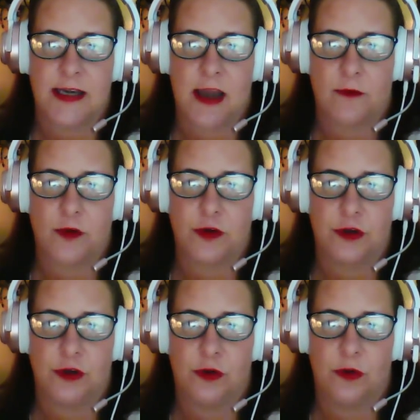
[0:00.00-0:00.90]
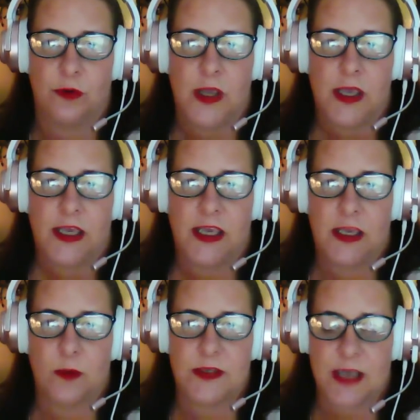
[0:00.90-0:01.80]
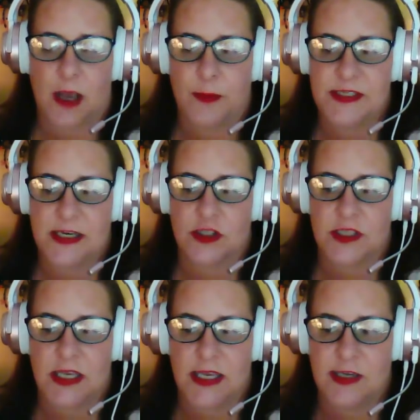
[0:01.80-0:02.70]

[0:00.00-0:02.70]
I never knew it was upstairs.